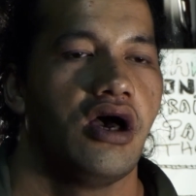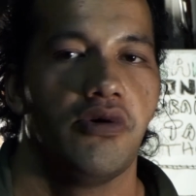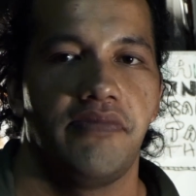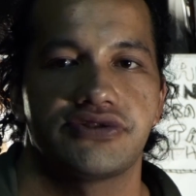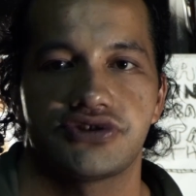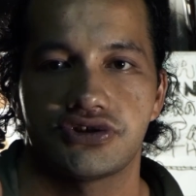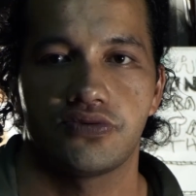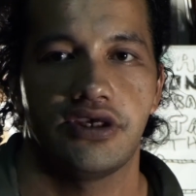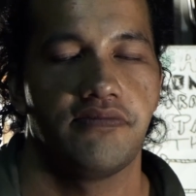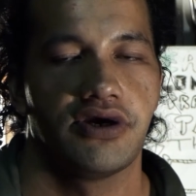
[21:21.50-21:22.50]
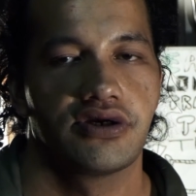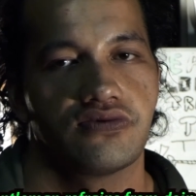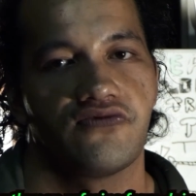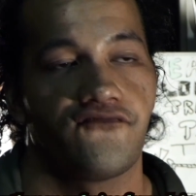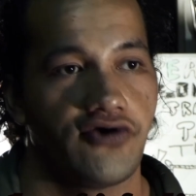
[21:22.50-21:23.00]
I'm about to swear, but I'm
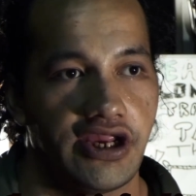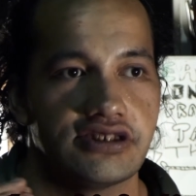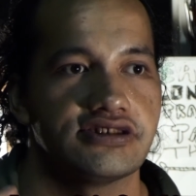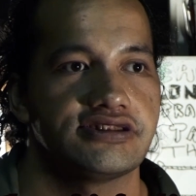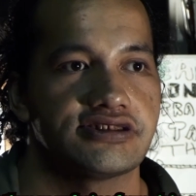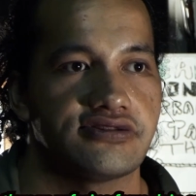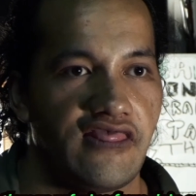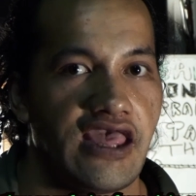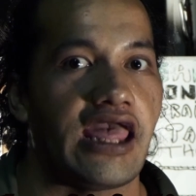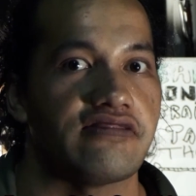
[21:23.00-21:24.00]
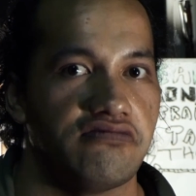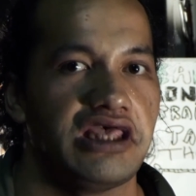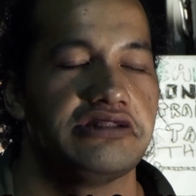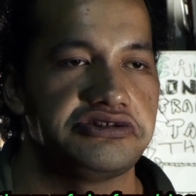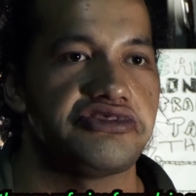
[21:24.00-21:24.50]
a refrain. It's that
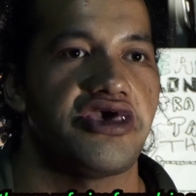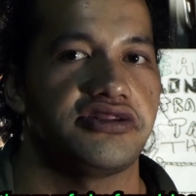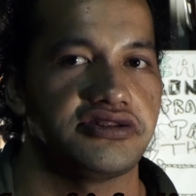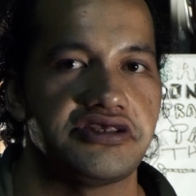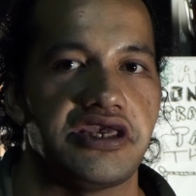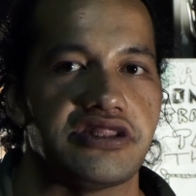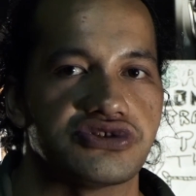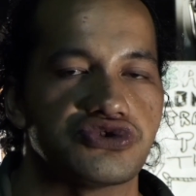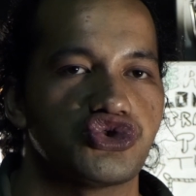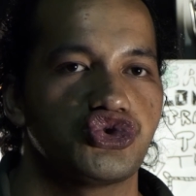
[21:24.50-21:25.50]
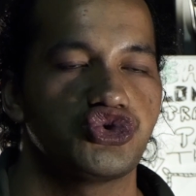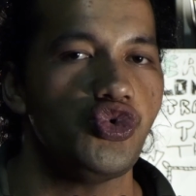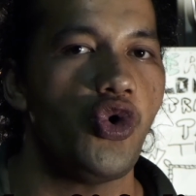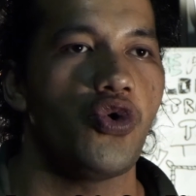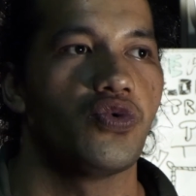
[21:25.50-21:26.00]
intense. It's
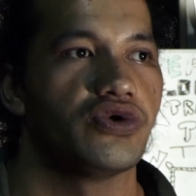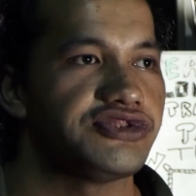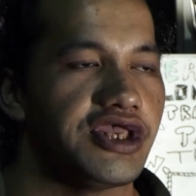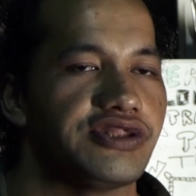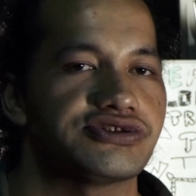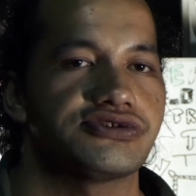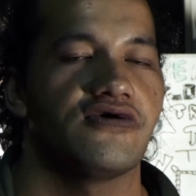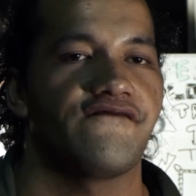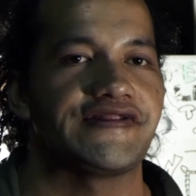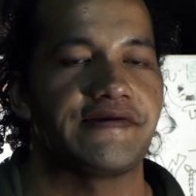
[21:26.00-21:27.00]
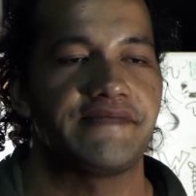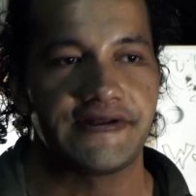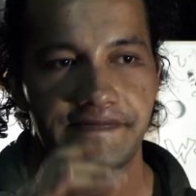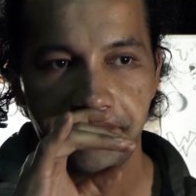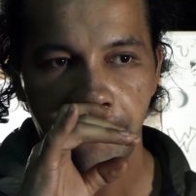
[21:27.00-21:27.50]
so intense. It's not funny,
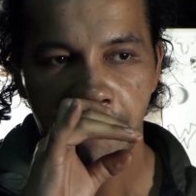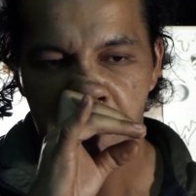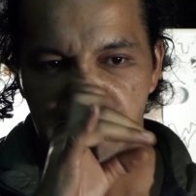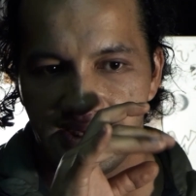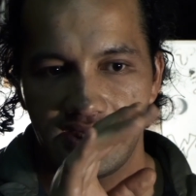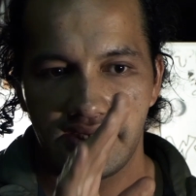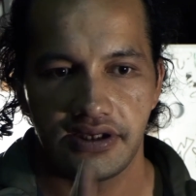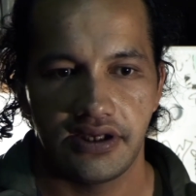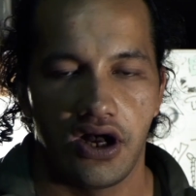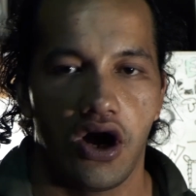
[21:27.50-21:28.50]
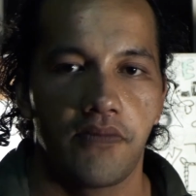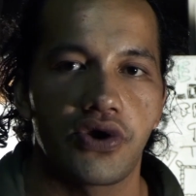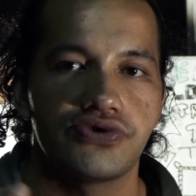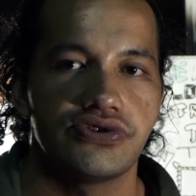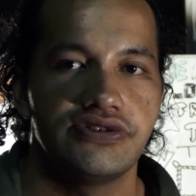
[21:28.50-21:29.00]
but I'm
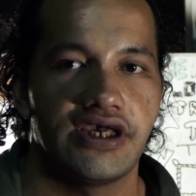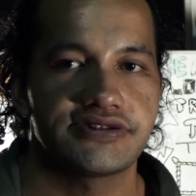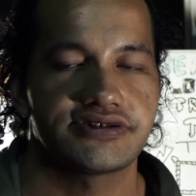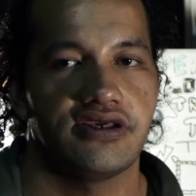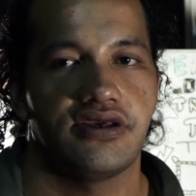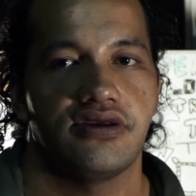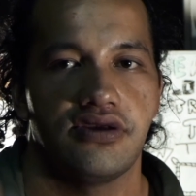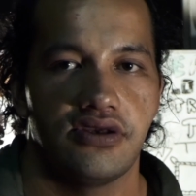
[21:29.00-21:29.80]
going to announce that